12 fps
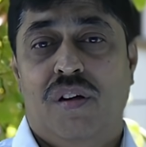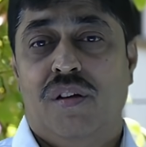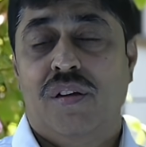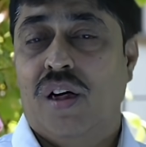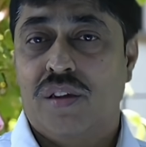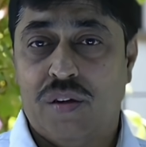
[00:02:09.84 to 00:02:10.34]

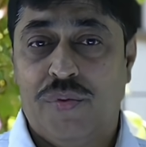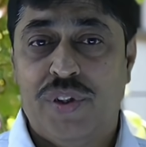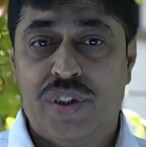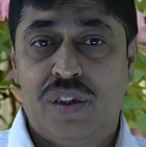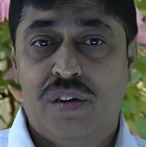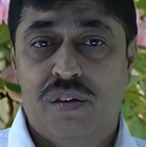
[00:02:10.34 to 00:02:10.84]
That is
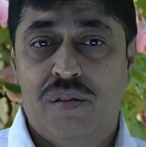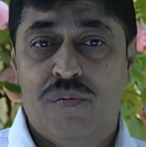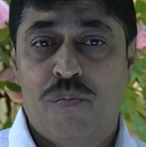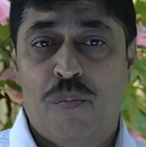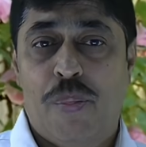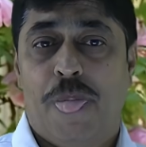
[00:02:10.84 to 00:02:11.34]
sufficient.
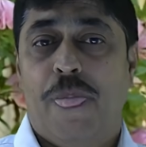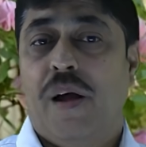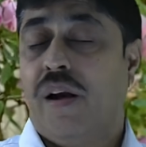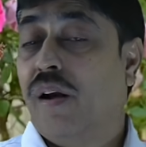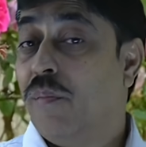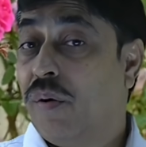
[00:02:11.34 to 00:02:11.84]

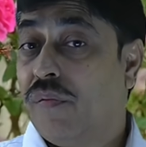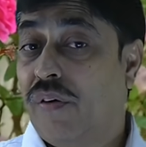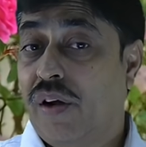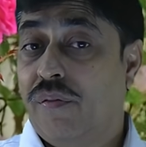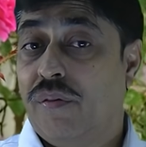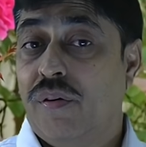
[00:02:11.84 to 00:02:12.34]
And number
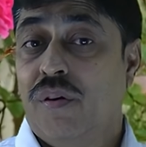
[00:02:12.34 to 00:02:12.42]
five,